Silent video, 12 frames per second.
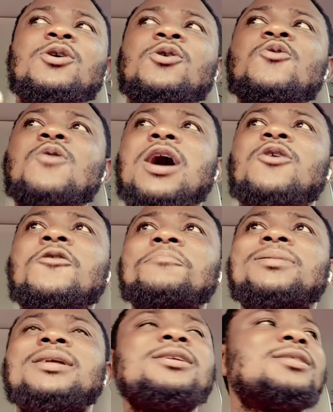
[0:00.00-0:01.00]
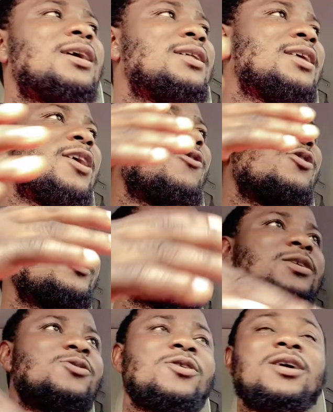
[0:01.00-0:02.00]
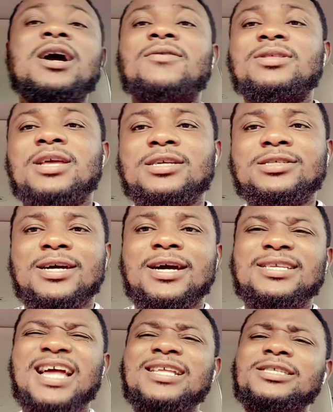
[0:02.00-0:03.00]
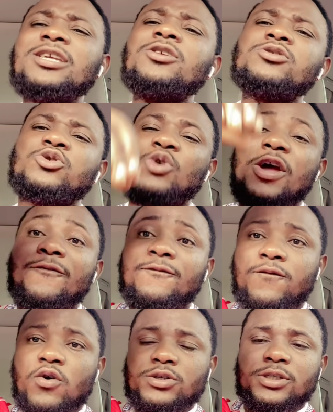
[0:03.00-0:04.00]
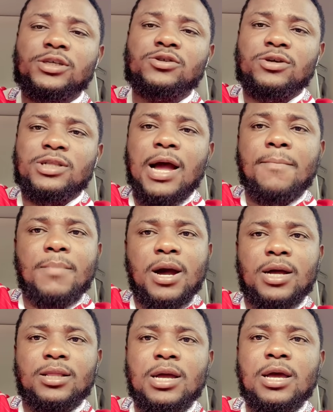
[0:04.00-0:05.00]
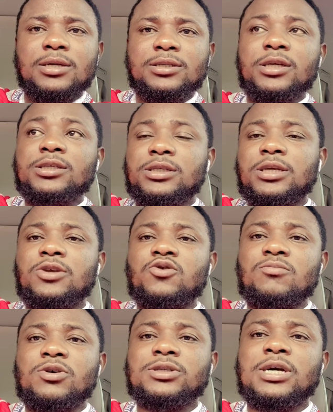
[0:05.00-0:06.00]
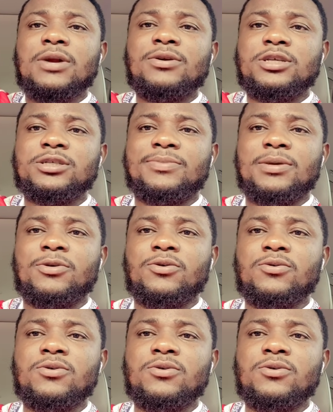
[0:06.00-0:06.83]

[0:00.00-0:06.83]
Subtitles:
who are complaining that their husband don't carry their child, I think you should enforce it on that man. Say, see, you must carry this baby.